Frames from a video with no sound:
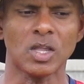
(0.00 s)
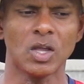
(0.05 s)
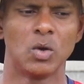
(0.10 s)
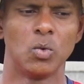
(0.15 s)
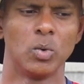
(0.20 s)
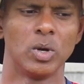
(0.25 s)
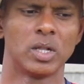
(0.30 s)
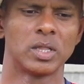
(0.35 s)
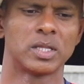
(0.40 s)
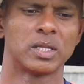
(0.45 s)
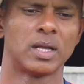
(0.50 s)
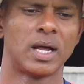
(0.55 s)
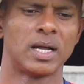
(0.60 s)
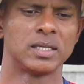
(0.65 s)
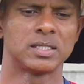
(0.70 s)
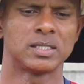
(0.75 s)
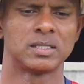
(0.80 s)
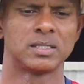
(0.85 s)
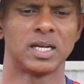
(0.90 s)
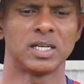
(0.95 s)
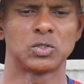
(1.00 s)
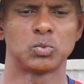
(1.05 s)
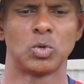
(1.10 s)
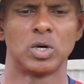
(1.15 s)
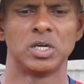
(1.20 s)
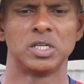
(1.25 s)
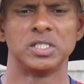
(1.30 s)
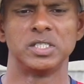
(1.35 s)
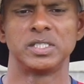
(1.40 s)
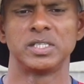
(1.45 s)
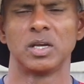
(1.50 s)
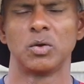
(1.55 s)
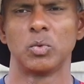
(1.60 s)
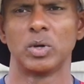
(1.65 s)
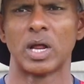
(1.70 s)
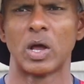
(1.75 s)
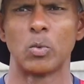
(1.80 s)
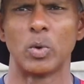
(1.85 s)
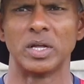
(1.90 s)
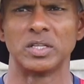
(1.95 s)
Well, that's, that's one of the things
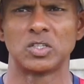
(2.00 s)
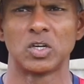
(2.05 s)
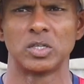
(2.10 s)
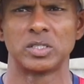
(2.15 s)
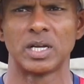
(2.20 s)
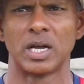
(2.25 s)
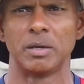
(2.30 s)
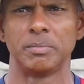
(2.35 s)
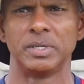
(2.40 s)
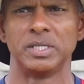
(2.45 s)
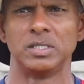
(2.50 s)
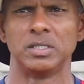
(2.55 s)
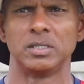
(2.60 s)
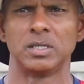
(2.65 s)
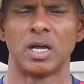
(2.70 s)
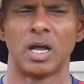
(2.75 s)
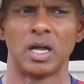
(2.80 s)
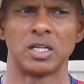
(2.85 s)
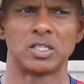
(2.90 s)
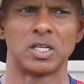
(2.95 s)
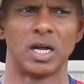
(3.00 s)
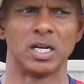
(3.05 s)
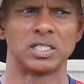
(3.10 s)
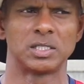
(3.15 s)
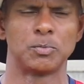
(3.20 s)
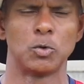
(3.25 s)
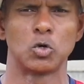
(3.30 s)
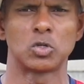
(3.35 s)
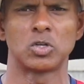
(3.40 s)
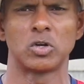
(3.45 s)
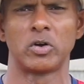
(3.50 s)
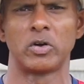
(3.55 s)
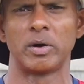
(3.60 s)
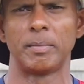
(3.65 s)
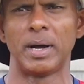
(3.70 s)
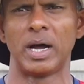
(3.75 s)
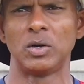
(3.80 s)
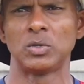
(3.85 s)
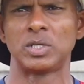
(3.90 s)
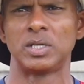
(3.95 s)
when I went out I've been, I, I spoke to her
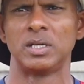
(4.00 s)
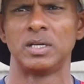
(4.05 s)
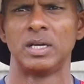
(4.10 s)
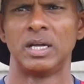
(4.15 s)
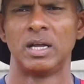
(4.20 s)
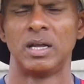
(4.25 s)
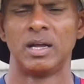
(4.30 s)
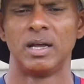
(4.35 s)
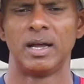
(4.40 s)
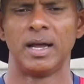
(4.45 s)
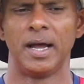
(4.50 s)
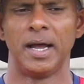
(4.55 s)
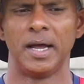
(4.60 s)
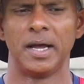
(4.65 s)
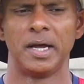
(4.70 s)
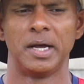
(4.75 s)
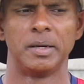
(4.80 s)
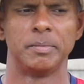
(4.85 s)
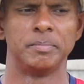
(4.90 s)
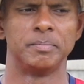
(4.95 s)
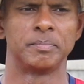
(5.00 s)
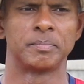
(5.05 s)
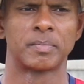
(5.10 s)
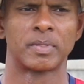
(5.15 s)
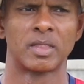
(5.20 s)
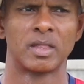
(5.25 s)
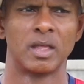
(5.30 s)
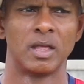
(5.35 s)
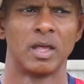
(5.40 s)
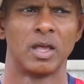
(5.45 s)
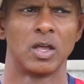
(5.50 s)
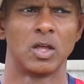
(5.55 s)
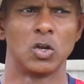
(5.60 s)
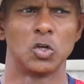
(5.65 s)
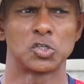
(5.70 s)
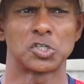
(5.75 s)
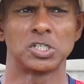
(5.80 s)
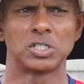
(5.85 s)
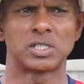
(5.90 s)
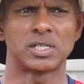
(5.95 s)
about. Um, you
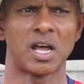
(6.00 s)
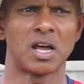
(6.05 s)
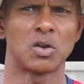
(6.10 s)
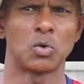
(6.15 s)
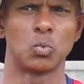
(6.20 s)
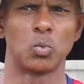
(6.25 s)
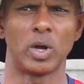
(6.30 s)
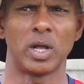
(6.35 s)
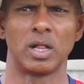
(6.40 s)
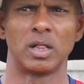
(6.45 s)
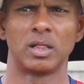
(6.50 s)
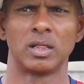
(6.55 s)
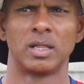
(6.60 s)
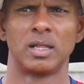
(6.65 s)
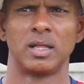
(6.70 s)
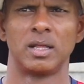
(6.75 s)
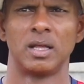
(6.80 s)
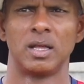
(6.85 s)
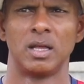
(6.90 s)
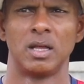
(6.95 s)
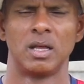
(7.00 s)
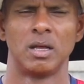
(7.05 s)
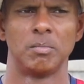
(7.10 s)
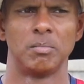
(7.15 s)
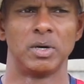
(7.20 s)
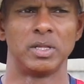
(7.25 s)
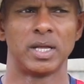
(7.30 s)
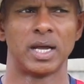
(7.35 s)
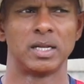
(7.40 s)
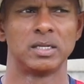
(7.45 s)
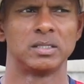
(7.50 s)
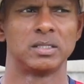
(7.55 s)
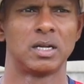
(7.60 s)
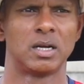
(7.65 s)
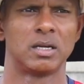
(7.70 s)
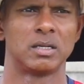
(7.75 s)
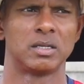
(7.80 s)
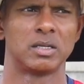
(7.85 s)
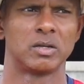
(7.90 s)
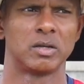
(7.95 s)
know, she started well, but then
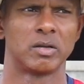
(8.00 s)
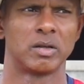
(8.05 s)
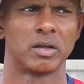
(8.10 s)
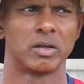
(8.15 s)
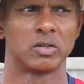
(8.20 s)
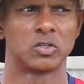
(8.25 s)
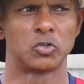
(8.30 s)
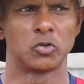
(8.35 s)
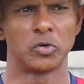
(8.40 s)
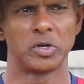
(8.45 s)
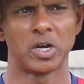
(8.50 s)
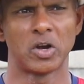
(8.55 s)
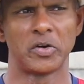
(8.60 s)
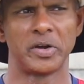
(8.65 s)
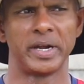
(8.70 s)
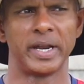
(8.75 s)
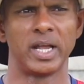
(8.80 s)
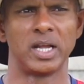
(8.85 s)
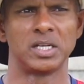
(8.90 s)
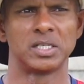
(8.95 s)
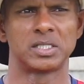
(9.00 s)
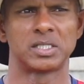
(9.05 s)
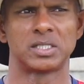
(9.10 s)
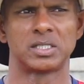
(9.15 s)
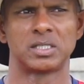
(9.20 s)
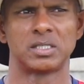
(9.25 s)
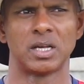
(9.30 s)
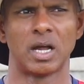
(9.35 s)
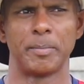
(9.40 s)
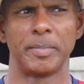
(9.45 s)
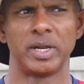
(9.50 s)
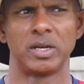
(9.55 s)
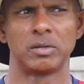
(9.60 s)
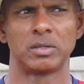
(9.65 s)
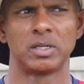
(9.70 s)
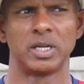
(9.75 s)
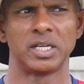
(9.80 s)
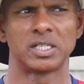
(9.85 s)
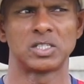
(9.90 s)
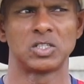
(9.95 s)
during our innings, I
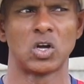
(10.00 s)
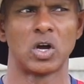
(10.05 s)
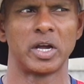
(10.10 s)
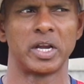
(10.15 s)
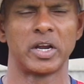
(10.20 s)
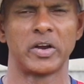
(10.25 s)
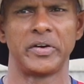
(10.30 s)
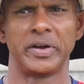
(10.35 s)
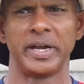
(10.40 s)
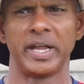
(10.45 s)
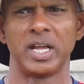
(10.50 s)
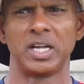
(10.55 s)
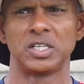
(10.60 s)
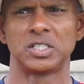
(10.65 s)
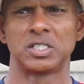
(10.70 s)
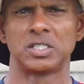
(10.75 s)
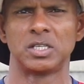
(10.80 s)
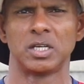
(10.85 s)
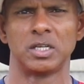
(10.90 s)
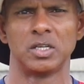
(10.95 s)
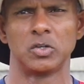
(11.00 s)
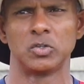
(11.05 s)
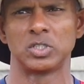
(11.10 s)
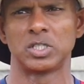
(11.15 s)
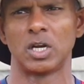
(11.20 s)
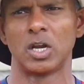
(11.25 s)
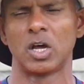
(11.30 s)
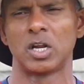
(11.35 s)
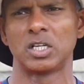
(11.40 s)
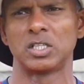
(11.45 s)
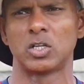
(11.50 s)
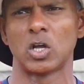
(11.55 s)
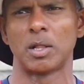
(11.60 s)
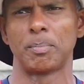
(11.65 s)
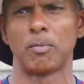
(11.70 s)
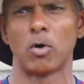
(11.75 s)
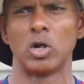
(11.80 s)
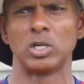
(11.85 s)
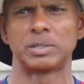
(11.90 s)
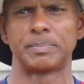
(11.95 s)
mean, later on in our innings, there was a lot of
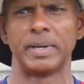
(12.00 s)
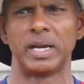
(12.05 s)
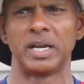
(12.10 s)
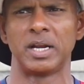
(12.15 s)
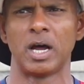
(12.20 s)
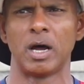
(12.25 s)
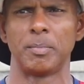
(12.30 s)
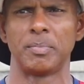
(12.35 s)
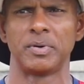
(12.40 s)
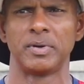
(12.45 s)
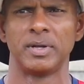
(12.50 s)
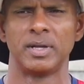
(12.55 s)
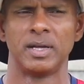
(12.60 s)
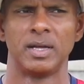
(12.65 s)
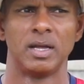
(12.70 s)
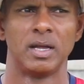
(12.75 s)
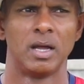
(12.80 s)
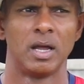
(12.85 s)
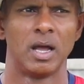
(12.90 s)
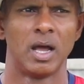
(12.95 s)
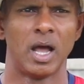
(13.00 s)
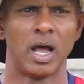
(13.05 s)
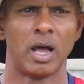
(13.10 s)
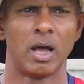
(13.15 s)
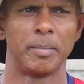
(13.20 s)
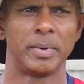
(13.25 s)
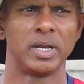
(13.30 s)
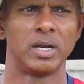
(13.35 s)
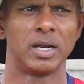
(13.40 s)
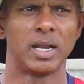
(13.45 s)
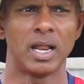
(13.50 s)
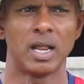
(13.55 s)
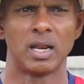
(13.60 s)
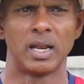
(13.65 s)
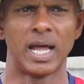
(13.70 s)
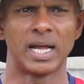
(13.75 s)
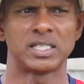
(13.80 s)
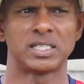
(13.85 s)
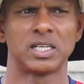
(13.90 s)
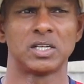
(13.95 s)
dot balls building up. I mean,
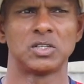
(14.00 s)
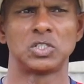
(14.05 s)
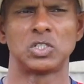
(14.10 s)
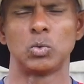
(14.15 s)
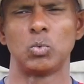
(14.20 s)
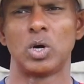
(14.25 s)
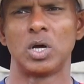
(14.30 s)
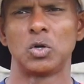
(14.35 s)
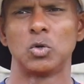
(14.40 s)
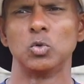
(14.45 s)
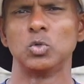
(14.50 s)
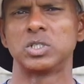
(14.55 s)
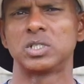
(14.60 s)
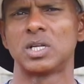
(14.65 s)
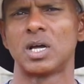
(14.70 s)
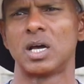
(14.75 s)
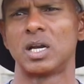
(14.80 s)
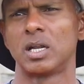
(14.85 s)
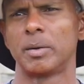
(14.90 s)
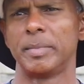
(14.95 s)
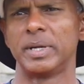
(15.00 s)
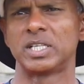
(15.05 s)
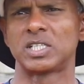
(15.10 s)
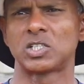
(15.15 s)
last year was the one who started a bit